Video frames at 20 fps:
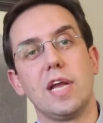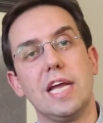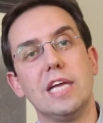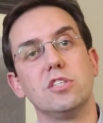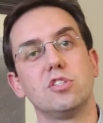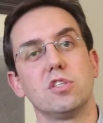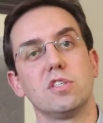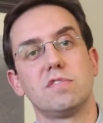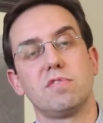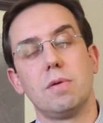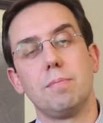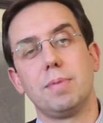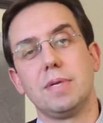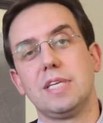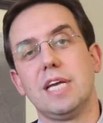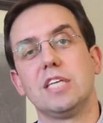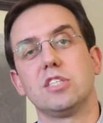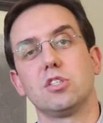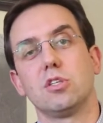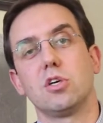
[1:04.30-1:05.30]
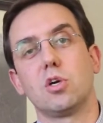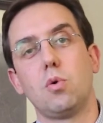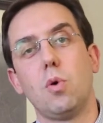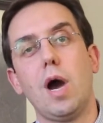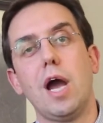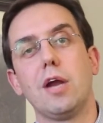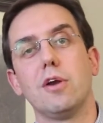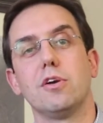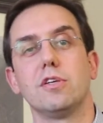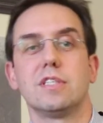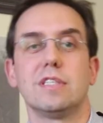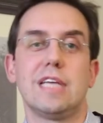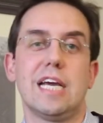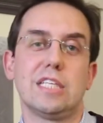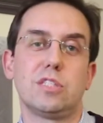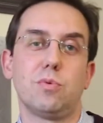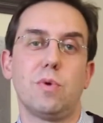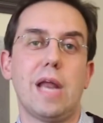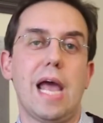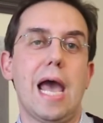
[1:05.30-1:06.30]
interest from potential acquirers, and
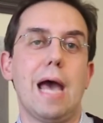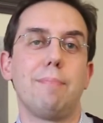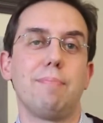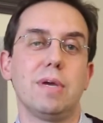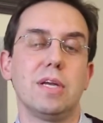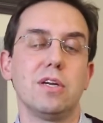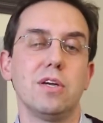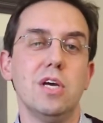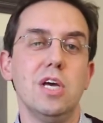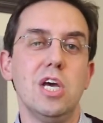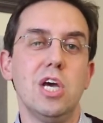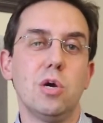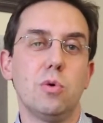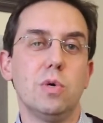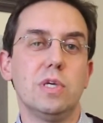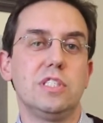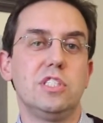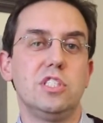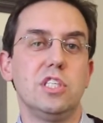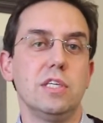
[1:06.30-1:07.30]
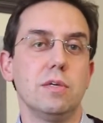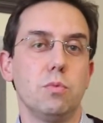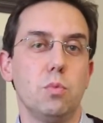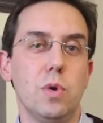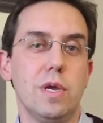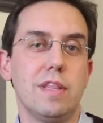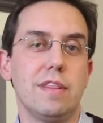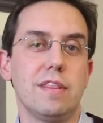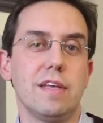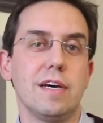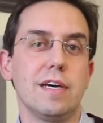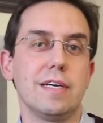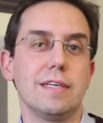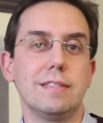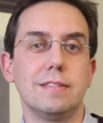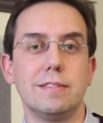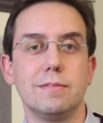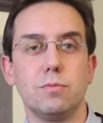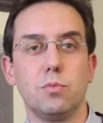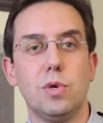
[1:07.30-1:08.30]
that's what happened with Z, with
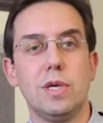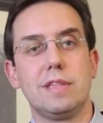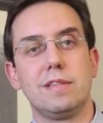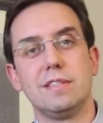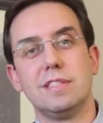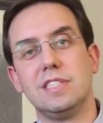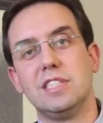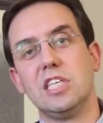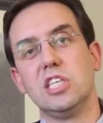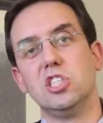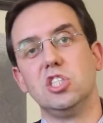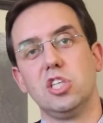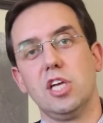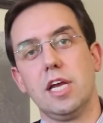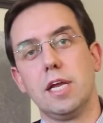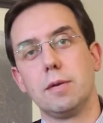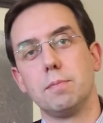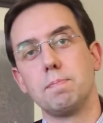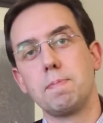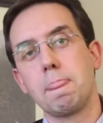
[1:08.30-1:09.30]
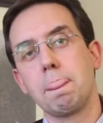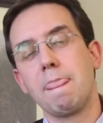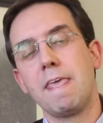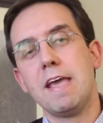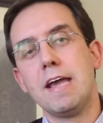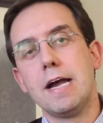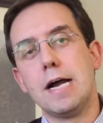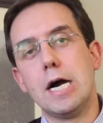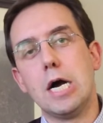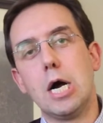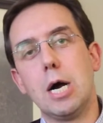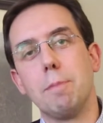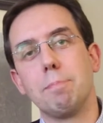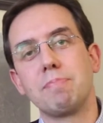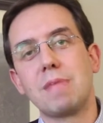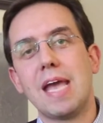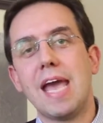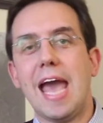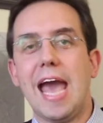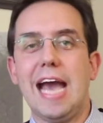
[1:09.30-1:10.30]
uh, with Zijin.
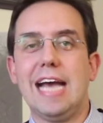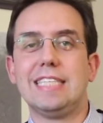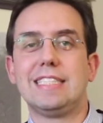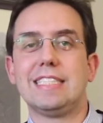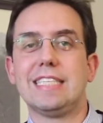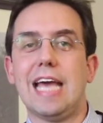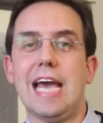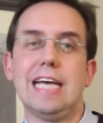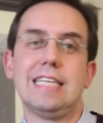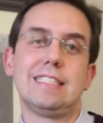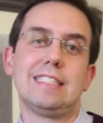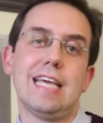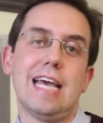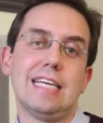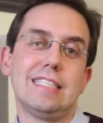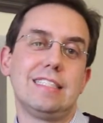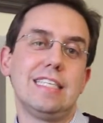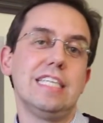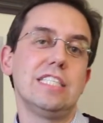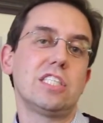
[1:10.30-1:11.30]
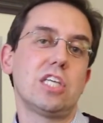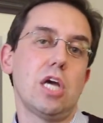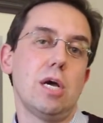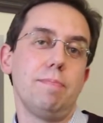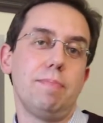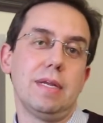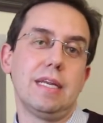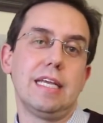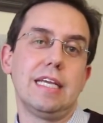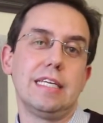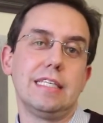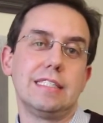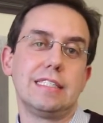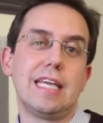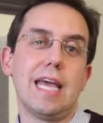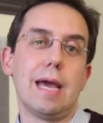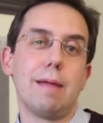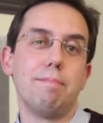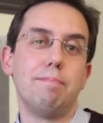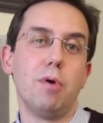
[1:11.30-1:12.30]
Um, as, as, as these companies
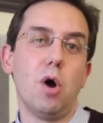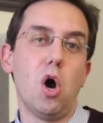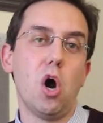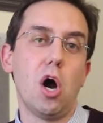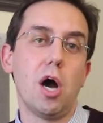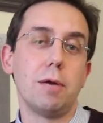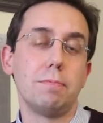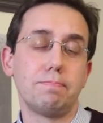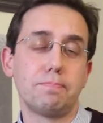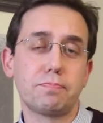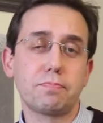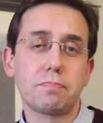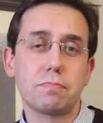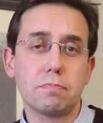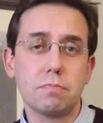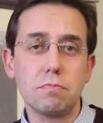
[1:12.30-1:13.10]
get bought,